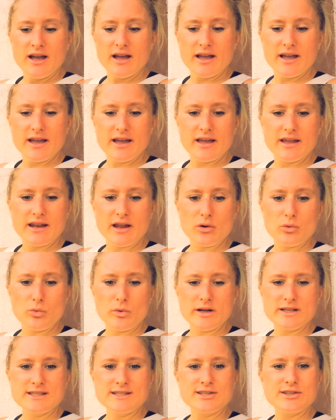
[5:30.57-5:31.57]
And I
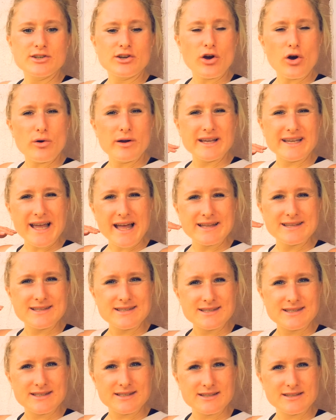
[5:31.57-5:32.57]
want to go
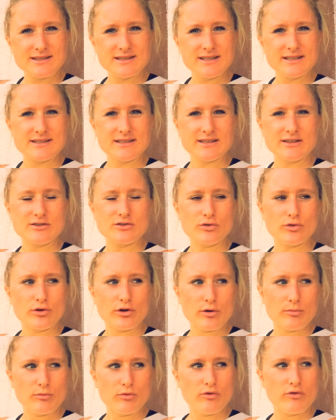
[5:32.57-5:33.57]
against this eating
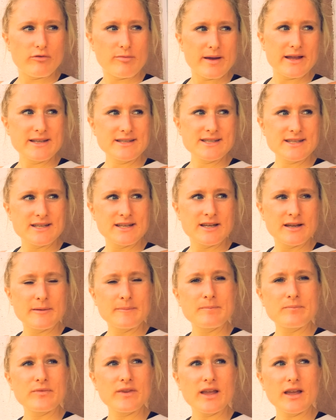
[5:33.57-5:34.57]
disorder movement.
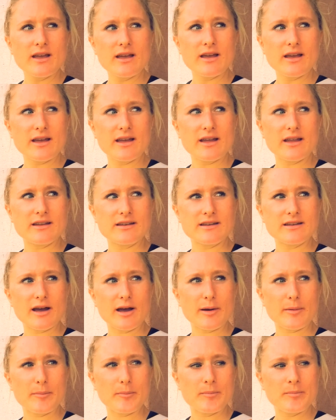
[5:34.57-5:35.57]

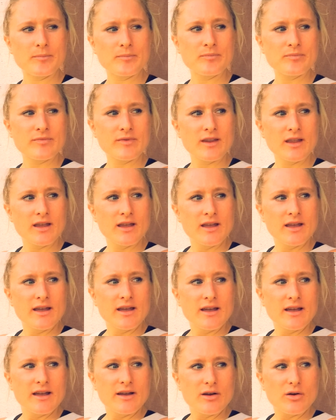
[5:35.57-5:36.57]
And
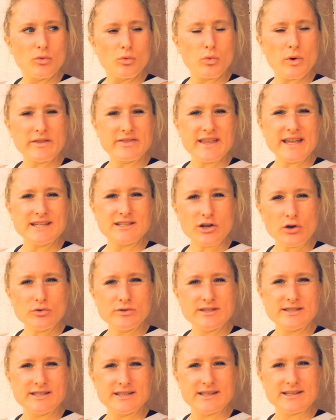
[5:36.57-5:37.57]
what they
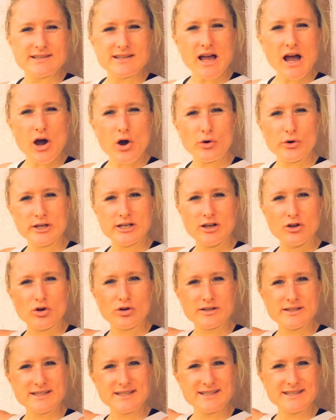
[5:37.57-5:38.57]
don't see is how it
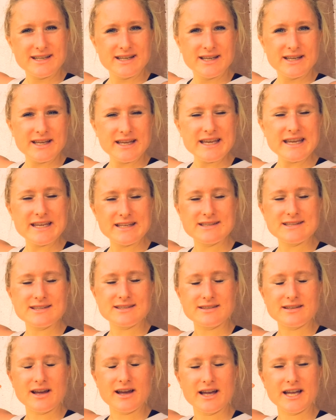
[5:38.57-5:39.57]
looks
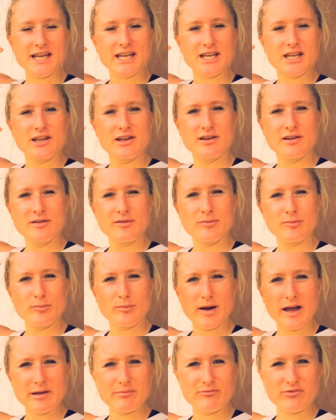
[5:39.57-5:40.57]
inside
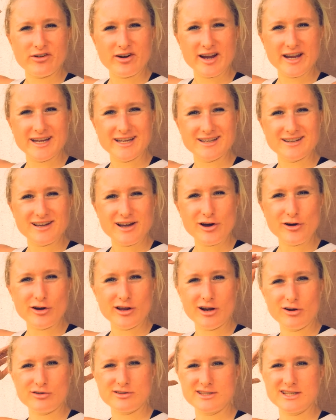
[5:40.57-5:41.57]
my brain,
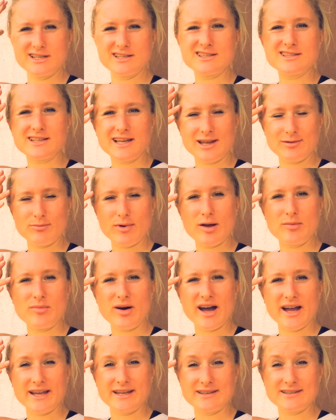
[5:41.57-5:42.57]
how it looks inside my
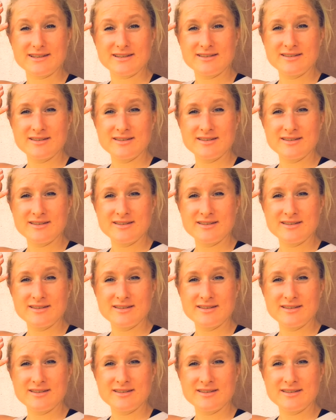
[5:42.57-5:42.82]
mind.